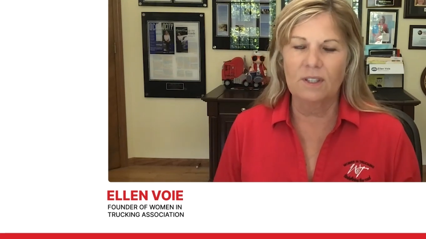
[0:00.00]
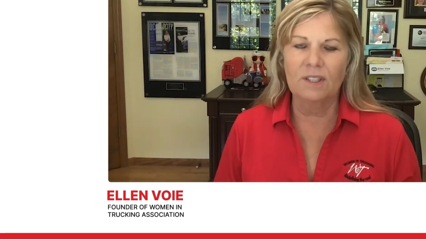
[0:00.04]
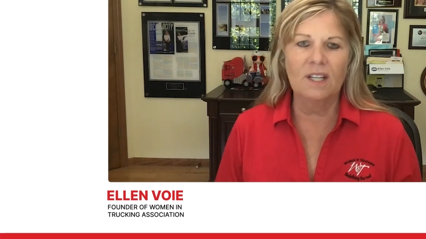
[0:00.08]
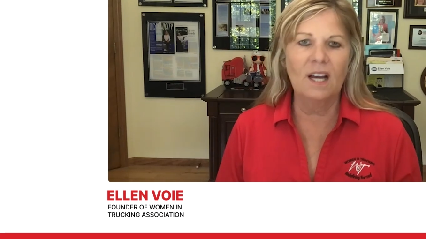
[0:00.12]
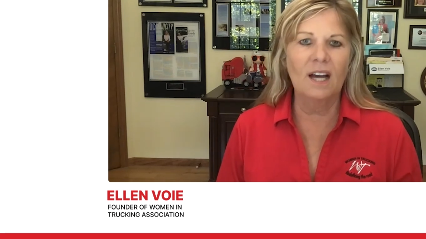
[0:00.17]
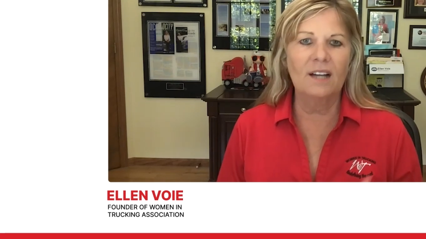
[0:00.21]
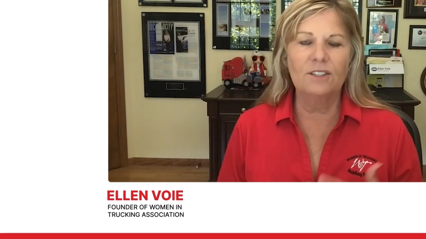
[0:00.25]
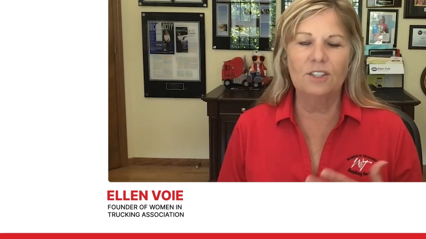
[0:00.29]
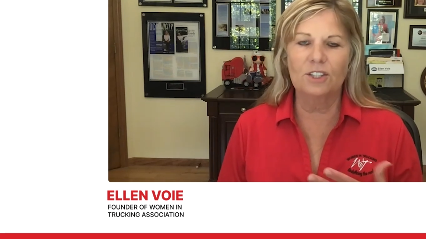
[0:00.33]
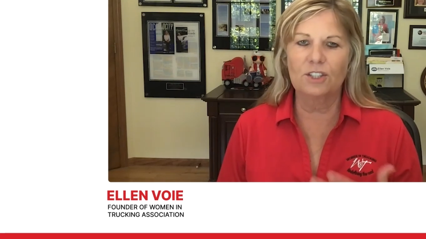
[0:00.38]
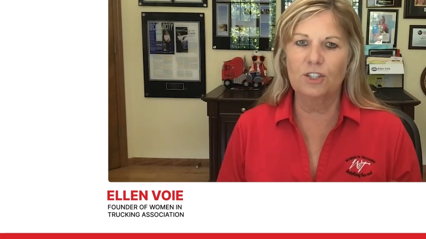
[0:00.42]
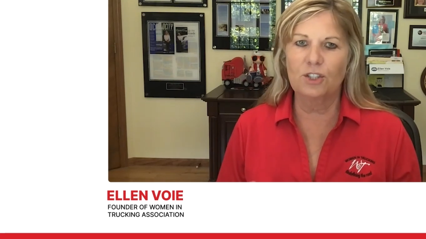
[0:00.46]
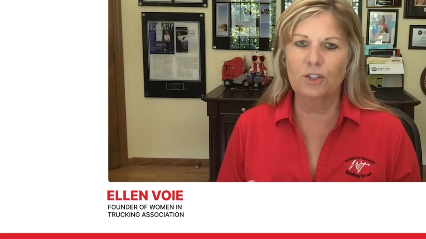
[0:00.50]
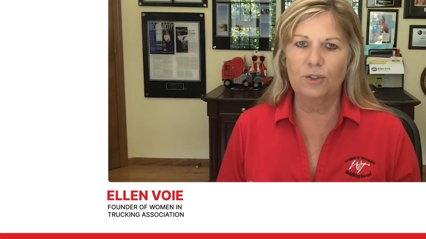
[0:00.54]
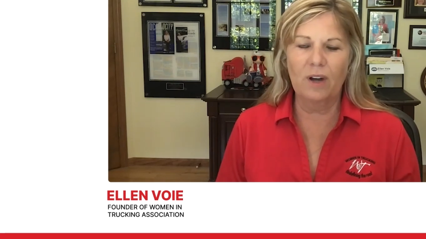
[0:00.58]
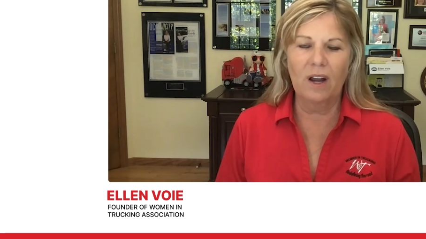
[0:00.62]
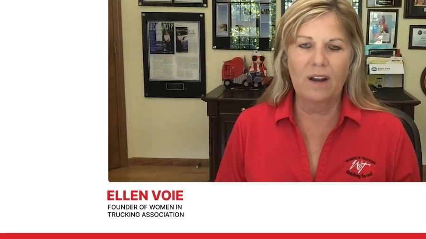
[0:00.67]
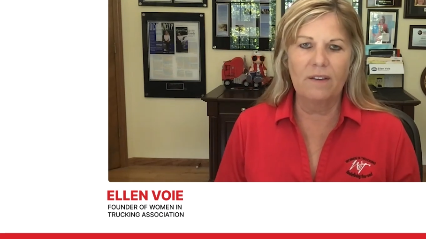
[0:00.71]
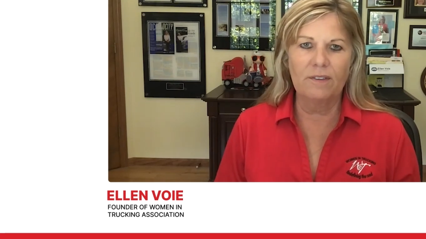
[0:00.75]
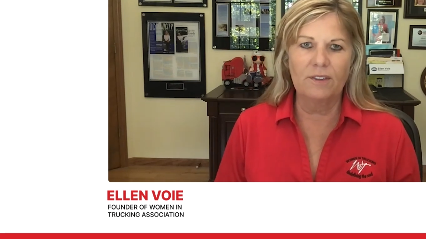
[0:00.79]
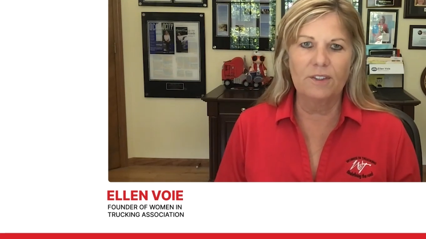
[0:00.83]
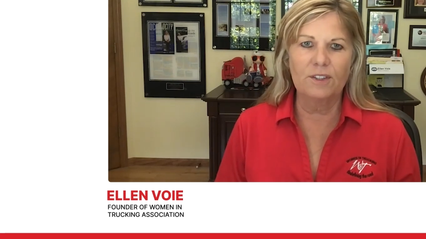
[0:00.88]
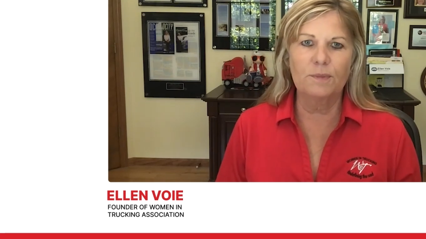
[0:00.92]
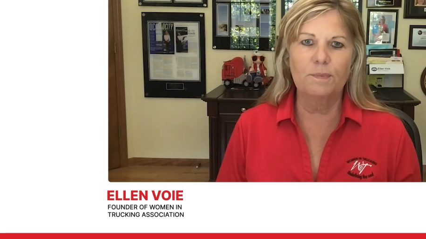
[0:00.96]
not just
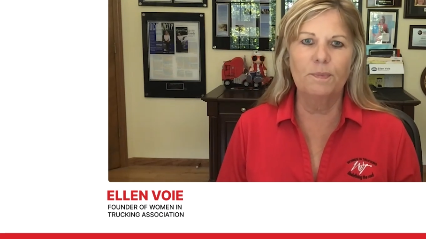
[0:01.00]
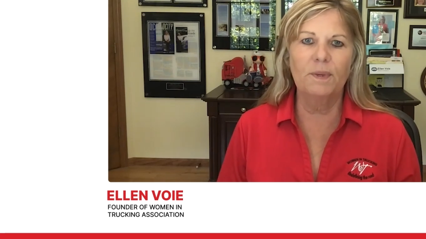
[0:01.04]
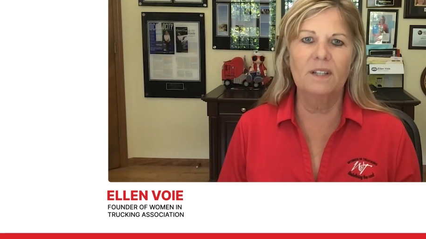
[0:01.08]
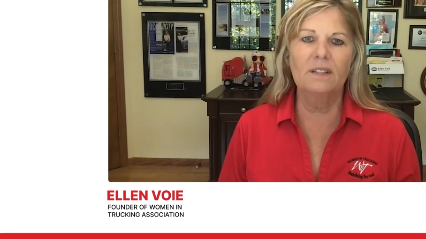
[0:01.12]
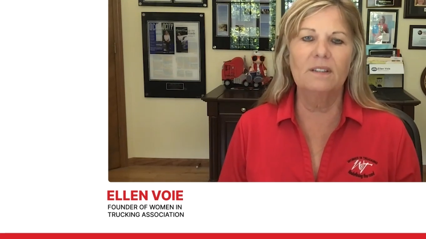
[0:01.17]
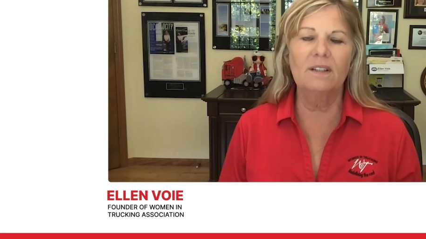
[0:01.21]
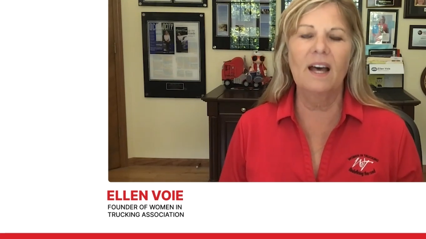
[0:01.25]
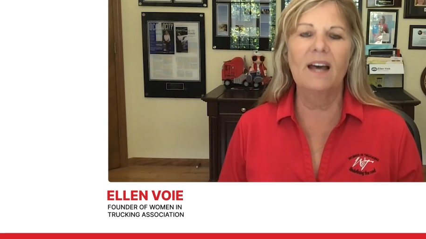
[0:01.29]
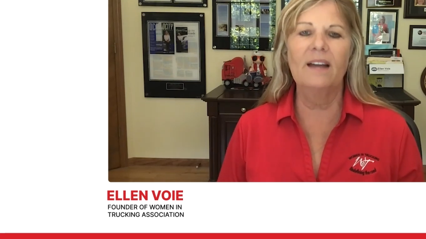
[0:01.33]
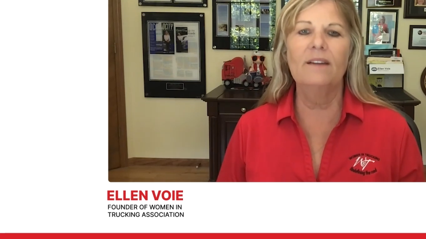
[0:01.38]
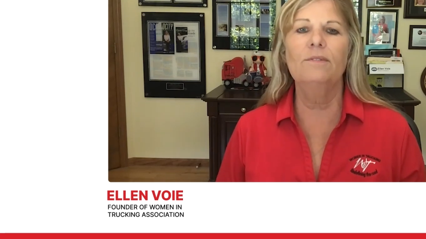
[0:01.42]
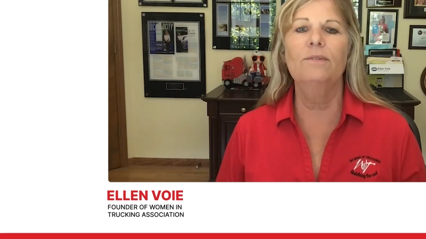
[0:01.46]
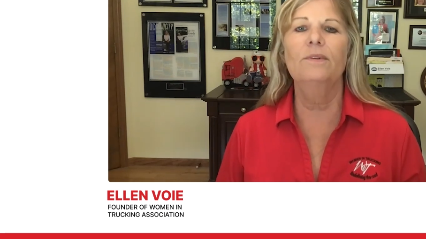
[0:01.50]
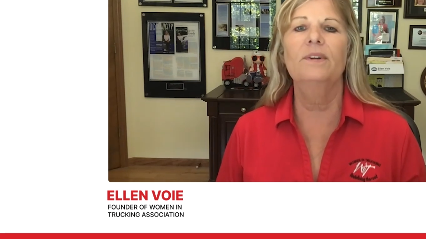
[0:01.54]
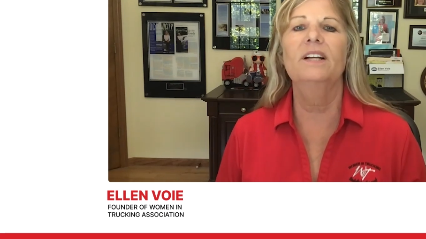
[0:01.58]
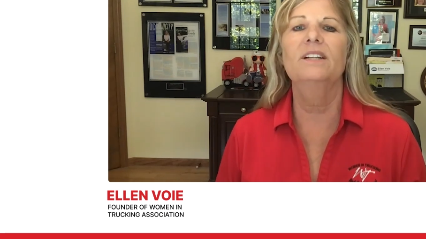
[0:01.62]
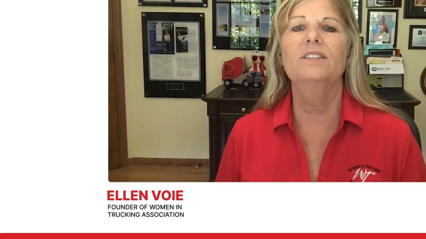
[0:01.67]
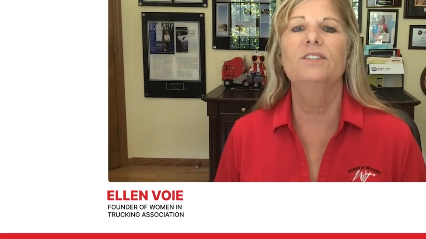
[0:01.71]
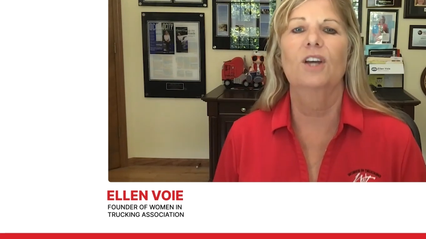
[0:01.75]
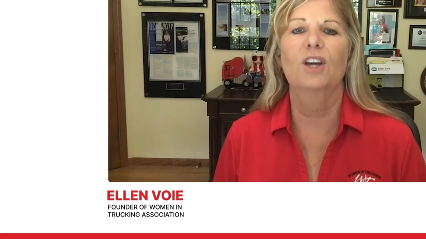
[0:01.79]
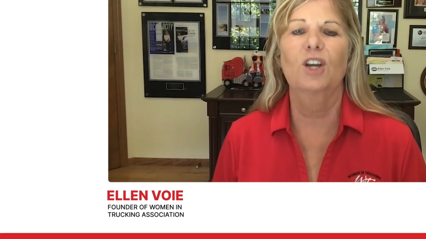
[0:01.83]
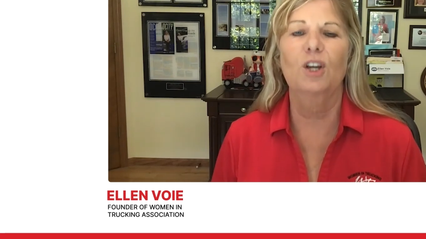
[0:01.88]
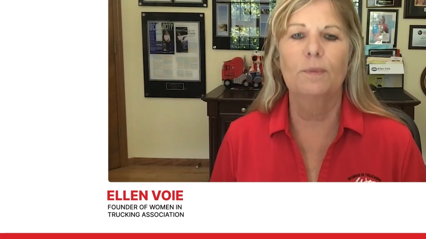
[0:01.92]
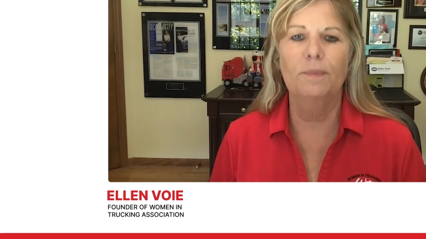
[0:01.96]
drivers. But a lot of what I
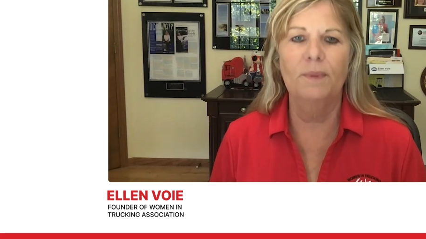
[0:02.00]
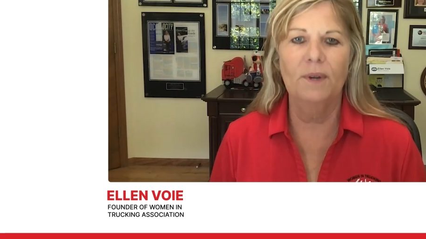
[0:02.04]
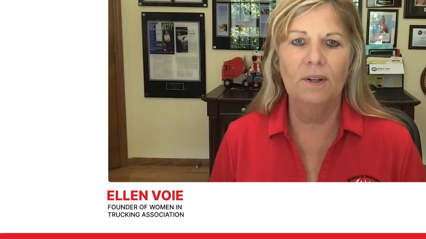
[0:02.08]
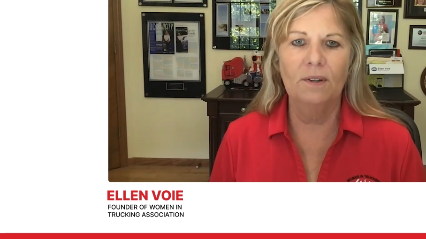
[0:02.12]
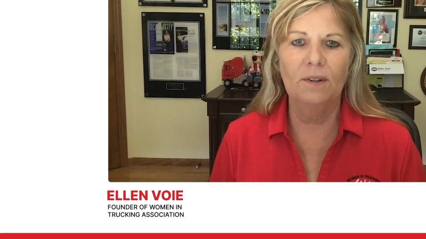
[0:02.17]
talk